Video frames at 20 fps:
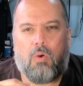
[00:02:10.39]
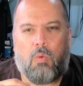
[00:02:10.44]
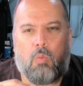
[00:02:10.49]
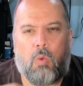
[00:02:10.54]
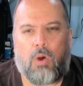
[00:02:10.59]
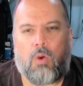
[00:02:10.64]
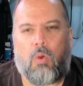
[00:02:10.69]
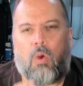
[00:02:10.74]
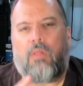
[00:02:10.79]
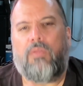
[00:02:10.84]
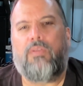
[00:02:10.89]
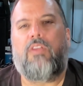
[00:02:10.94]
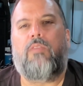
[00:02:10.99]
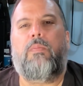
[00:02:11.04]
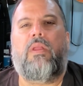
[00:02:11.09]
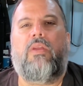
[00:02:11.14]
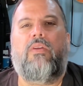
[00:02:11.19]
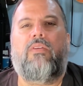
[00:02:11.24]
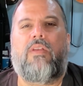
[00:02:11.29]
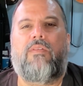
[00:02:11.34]
What all these
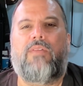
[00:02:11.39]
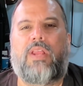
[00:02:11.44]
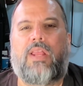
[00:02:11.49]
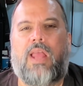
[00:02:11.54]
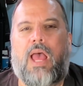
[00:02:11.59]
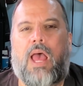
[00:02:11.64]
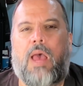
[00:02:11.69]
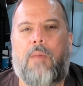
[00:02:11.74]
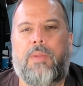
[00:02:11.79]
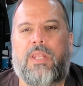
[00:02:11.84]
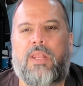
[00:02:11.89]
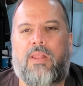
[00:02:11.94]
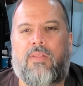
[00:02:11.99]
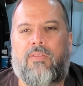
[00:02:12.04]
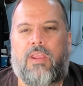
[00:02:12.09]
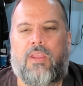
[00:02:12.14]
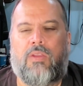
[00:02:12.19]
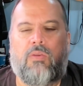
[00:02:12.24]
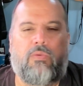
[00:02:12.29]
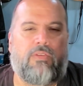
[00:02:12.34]
players have in common
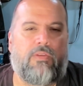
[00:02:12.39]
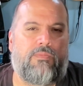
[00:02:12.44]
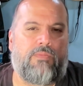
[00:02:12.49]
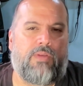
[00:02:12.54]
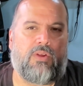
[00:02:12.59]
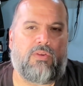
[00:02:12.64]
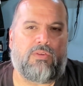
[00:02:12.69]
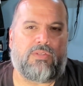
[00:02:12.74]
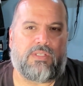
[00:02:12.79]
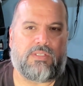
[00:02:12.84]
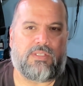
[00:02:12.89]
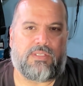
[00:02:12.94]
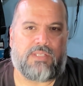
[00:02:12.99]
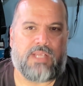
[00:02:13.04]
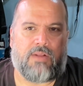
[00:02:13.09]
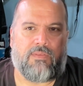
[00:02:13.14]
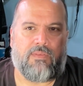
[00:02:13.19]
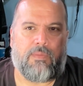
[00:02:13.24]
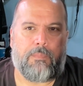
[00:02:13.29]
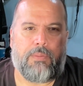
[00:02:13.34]
is they use their fingers
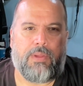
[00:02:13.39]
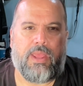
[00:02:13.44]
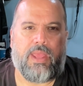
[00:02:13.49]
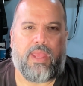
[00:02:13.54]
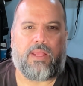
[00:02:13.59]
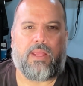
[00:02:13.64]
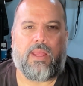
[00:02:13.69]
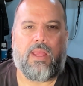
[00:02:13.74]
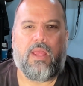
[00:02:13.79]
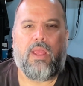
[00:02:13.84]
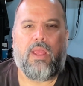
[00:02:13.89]
instead of a pick.